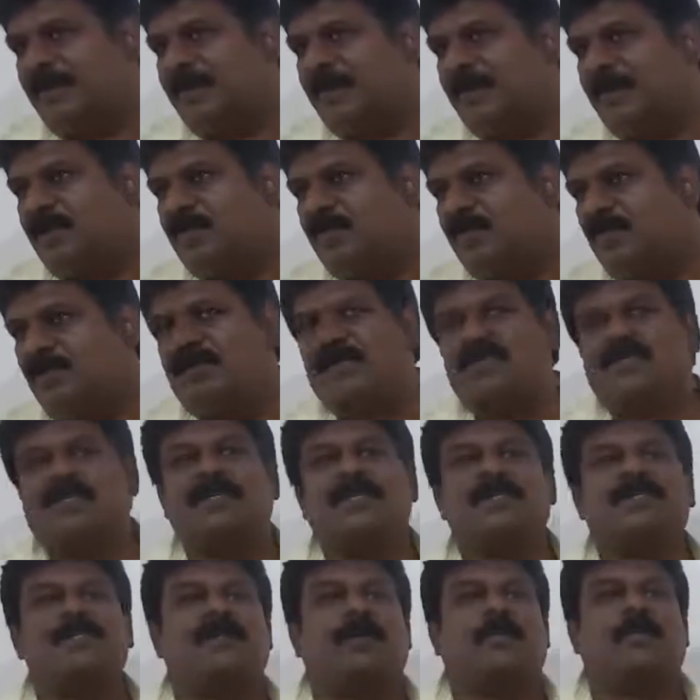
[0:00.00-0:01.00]
So this
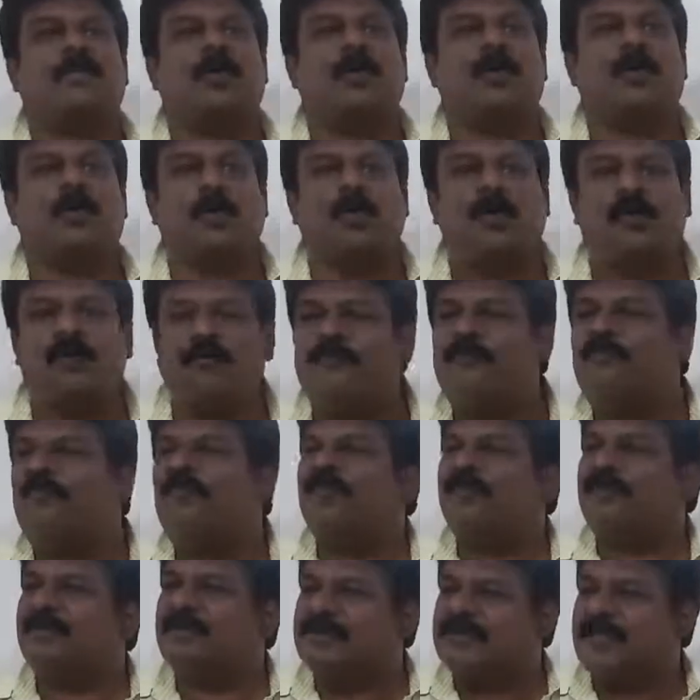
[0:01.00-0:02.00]
is the motto of
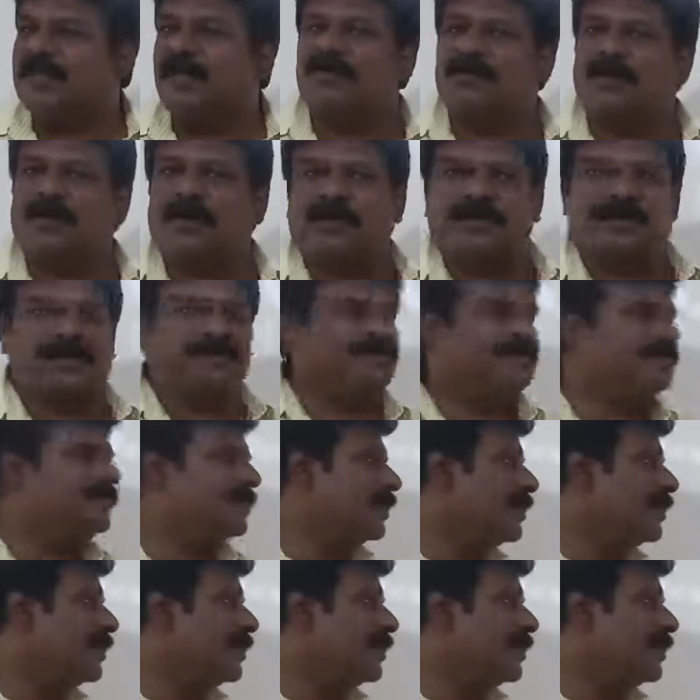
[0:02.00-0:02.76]
this algorithm.